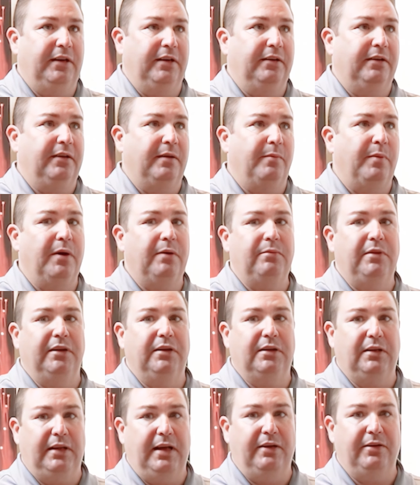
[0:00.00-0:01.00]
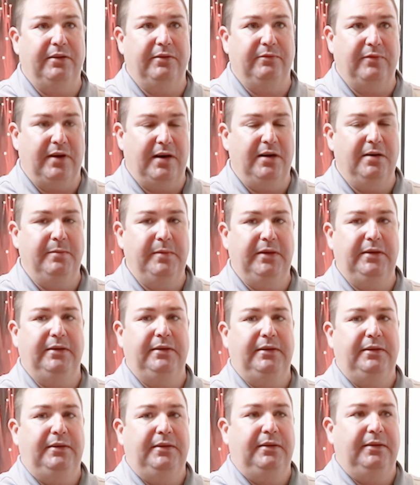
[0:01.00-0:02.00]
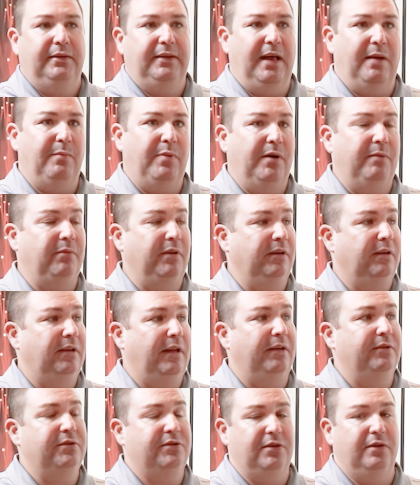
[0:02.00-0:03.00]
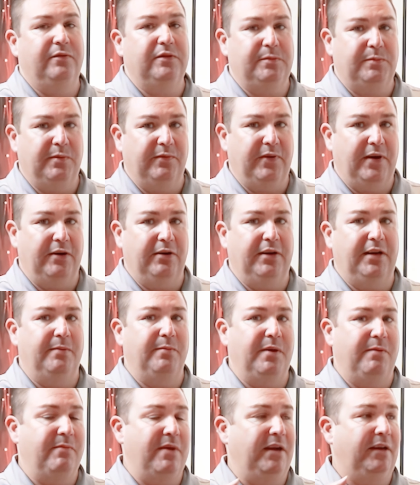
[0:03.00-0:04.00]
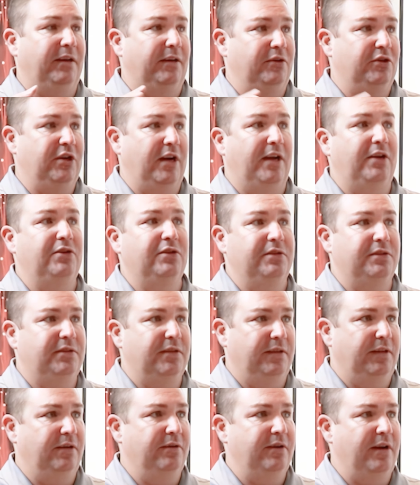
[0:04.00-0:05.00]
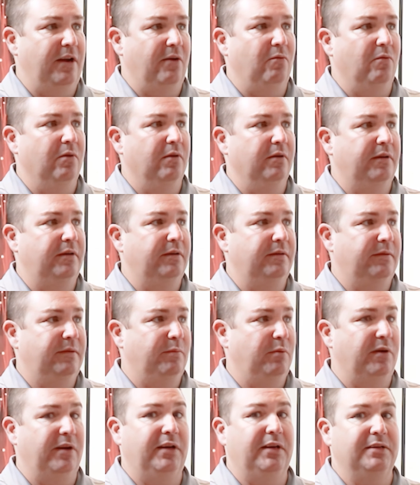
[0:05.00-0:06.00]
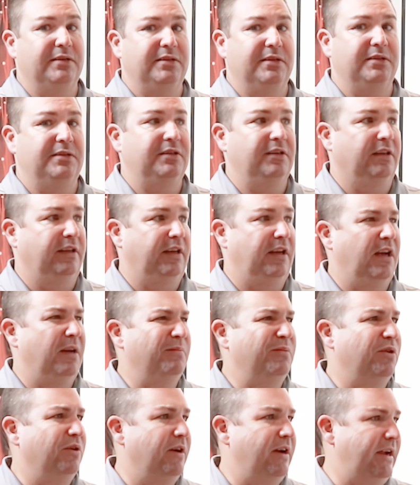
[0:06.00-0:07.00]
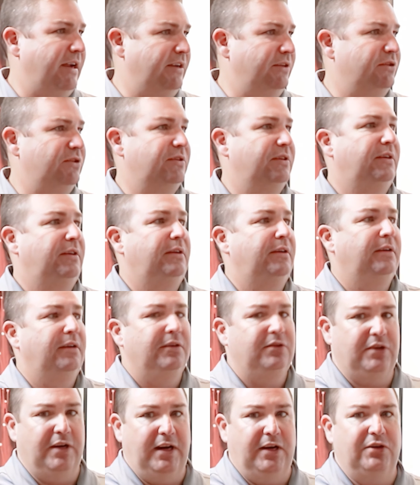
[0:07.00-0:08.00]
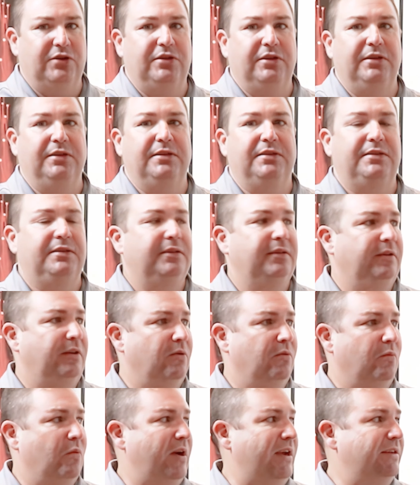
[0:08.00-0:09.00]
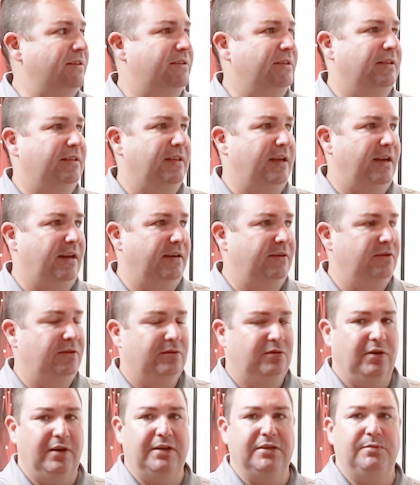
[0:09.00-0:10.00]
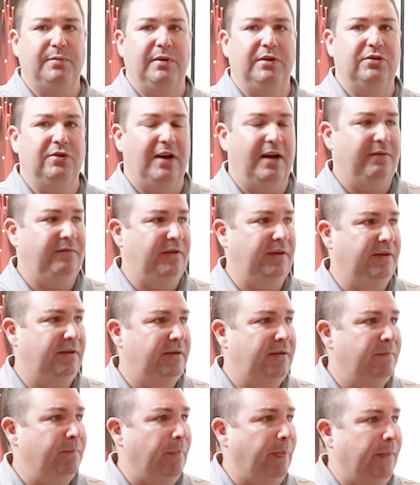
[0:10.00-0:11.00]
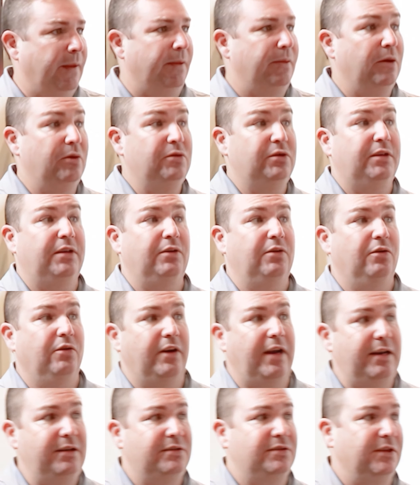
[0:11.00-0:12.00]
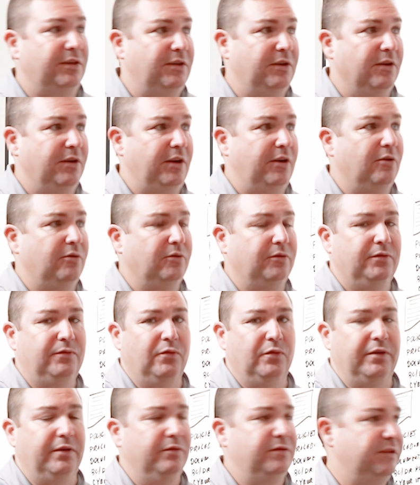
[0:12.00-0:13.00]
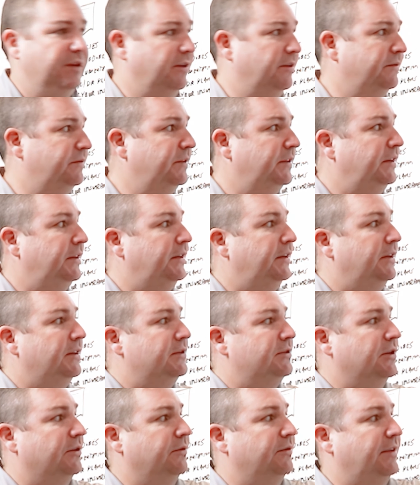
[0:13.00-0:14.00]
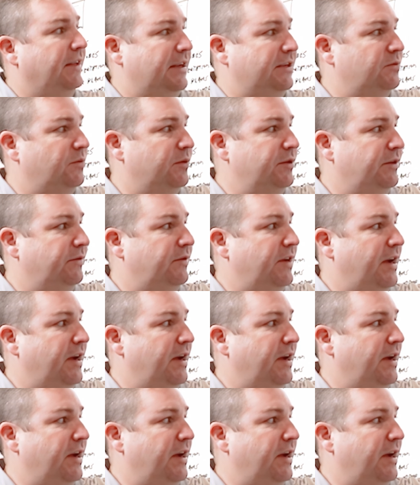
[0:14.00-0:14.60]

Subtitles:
a public cloud environment, that public cloud service provider can be making changes to their network pretty consistently, upgrades, changes, ways that they transmit traffic, and those can create security holes for yourself. So that's where you've